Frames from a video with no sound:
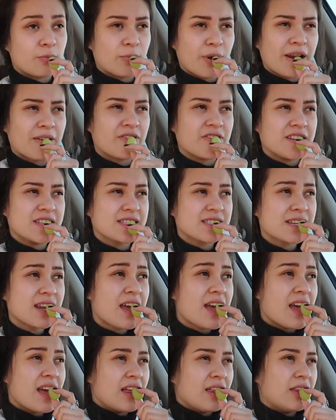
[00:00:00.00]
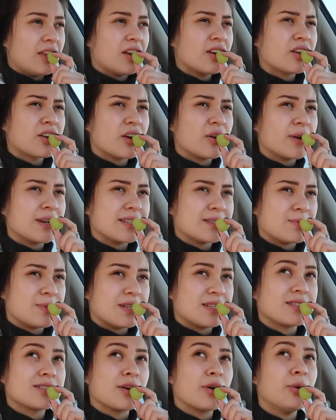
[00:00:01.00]
breakfast, they are going to
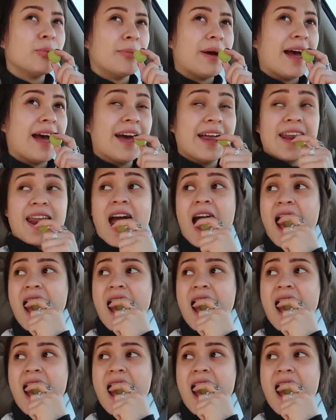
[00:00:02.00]
be so mad.